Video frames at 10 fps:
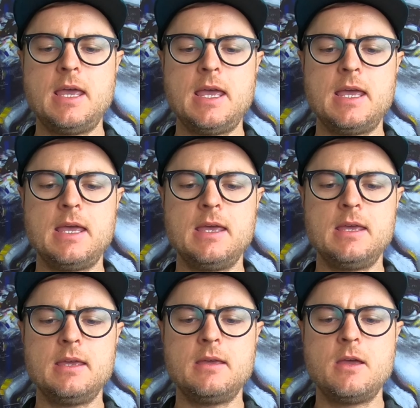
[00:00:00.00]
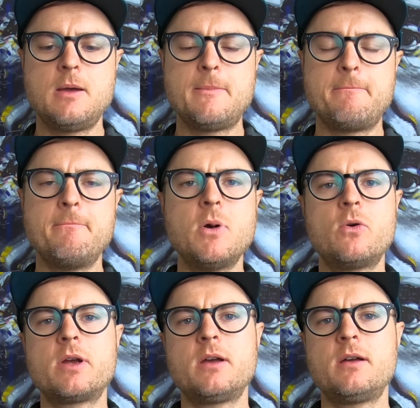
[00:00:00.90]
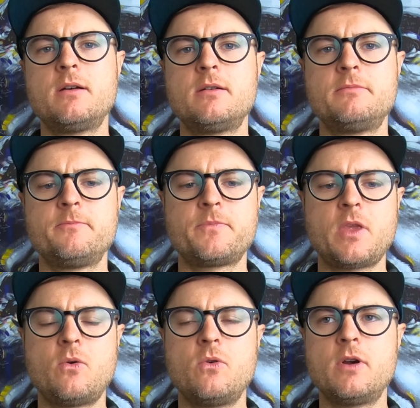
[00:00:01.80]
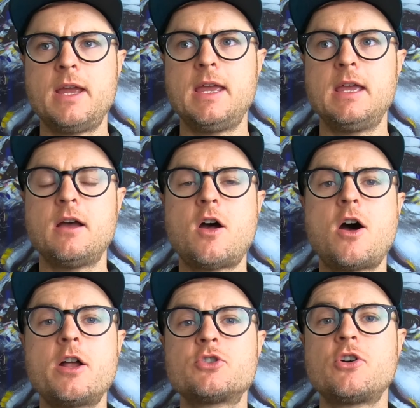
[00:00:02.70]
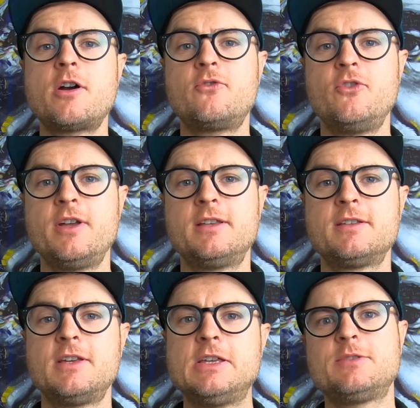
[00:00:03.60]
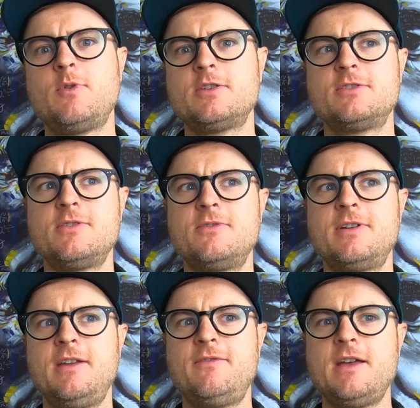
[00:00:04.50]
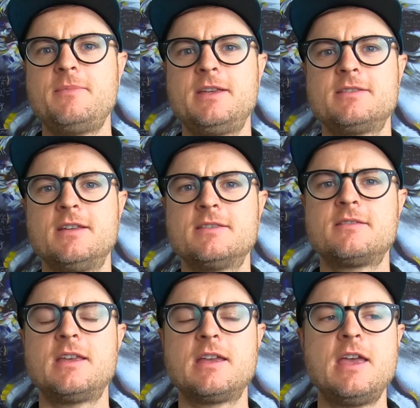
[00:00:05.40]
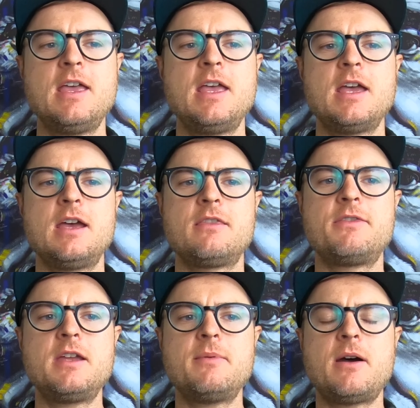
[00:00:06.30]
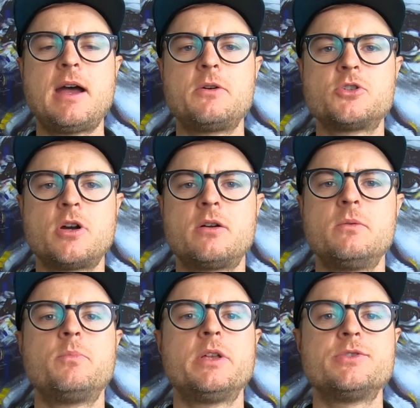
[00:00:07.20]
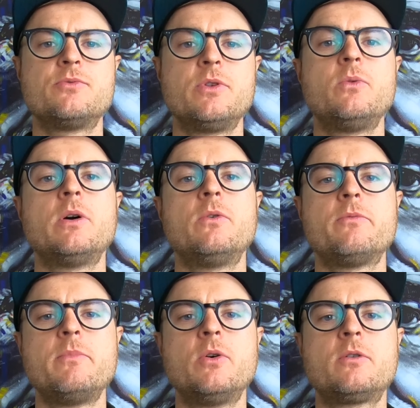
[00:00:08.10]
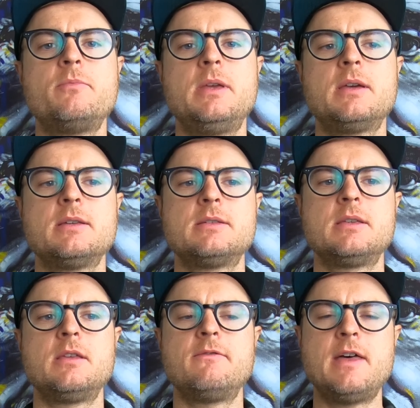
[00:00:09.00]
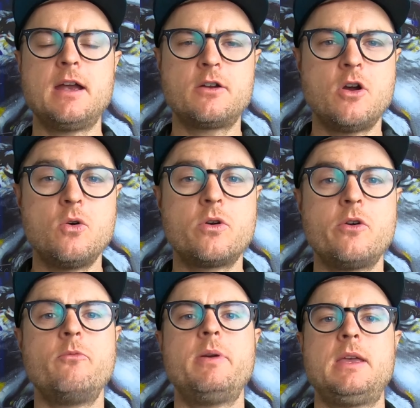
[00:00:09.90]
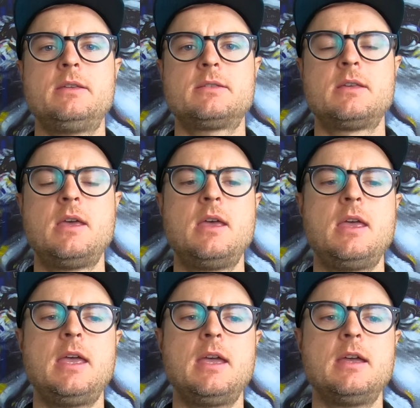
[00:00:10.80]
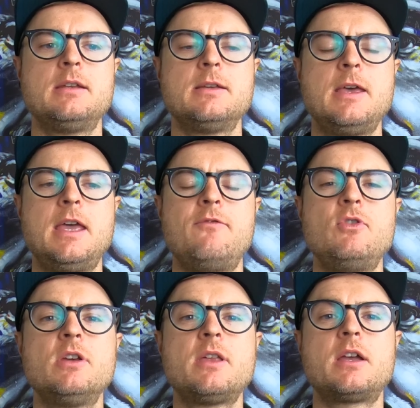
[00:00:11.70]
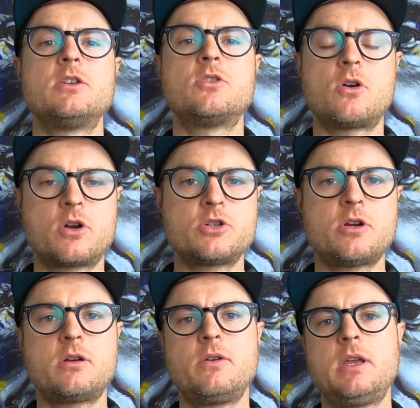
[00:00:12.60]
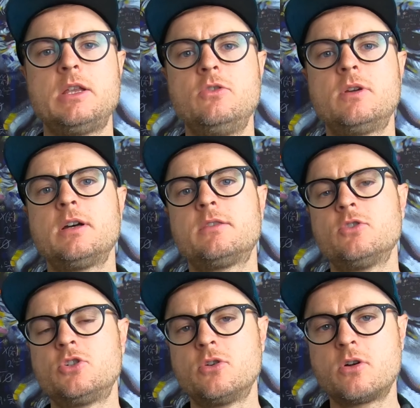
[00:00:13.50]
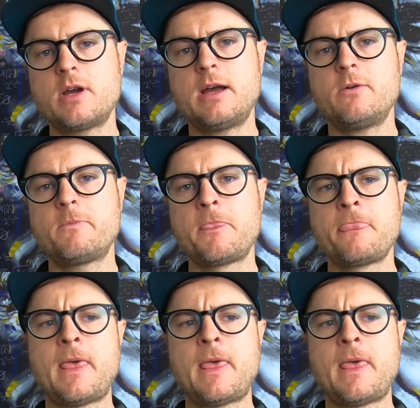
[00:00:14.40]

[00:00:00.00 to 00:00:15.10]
a mocha or a hot chocolate espresso, if that makes sense. Like, think about how chocolate blends really well with milk because of that cocoa base. And if you did like a dark chocolate and you cut the sugar out